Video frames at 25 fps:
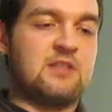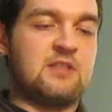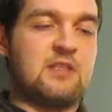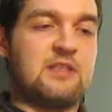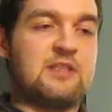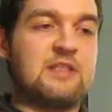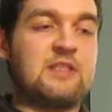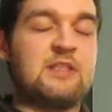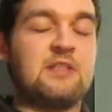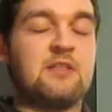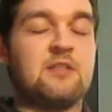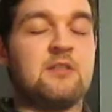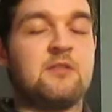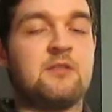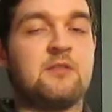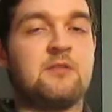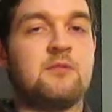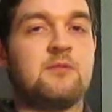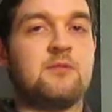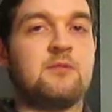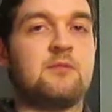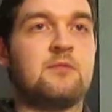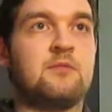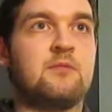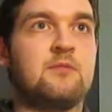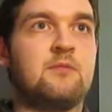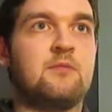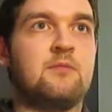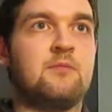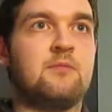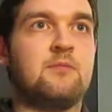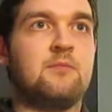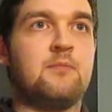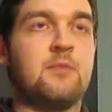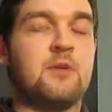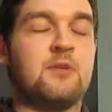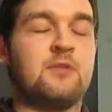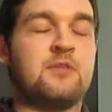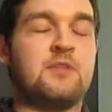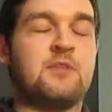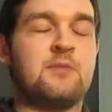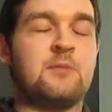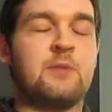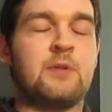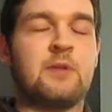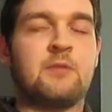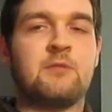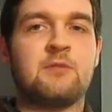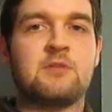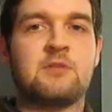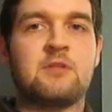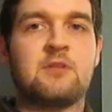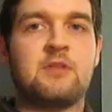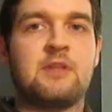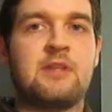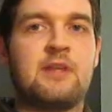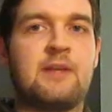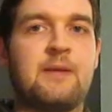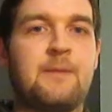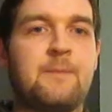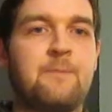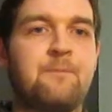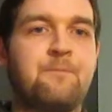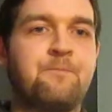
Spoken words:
I didn't know most of what I was looking at.